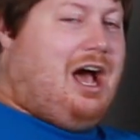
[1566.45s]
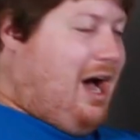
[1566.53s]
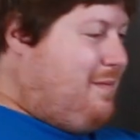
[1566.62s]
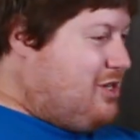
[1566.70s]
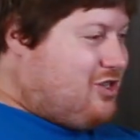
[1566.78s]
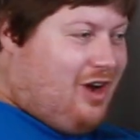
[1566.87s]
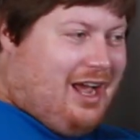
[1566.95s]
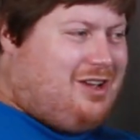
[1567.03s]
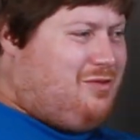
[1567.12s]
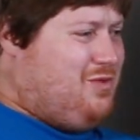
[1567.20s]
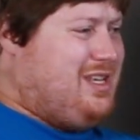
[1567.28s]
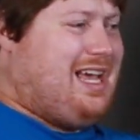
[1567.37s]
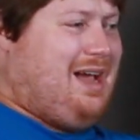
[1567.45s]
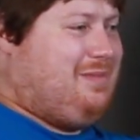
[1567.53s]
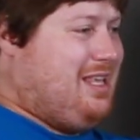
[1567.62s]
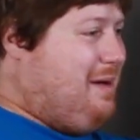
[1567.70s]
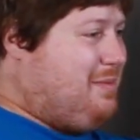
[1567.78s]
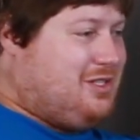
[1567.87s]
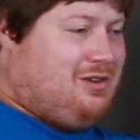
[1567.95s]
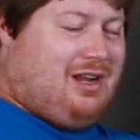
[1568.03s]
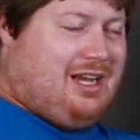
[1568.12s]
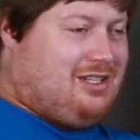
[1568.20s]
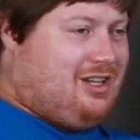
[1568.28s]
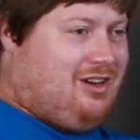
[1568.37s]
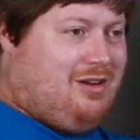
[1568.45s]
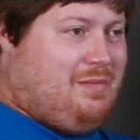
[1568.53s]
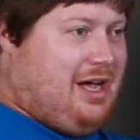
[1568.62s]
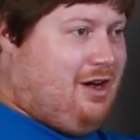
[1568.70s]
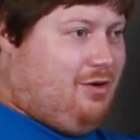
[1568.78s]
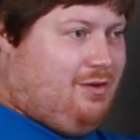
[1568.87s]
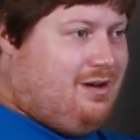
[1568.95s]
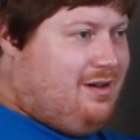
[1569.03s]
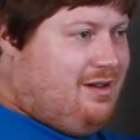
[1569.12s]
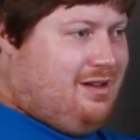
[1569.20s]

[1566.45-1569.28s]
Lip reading: I mean, sure, I could recap the episode. I could talk about